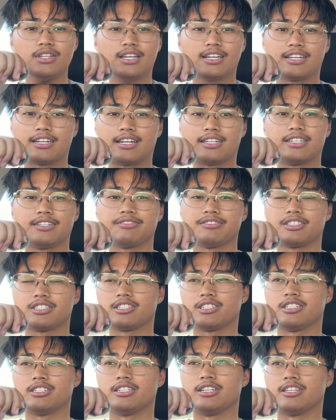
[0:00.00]
And I definitely
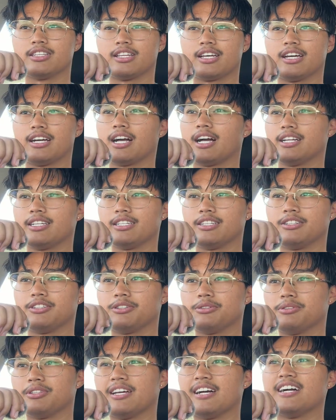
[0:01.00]
could have done that. I didn't
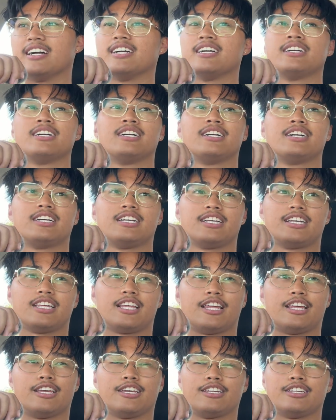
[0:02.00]
do that.
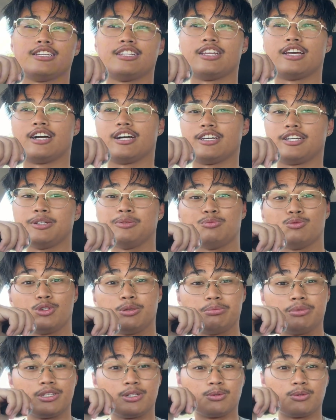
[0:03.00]
And I am
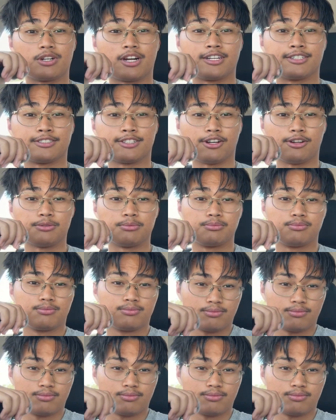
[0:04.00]
reaping what I sow.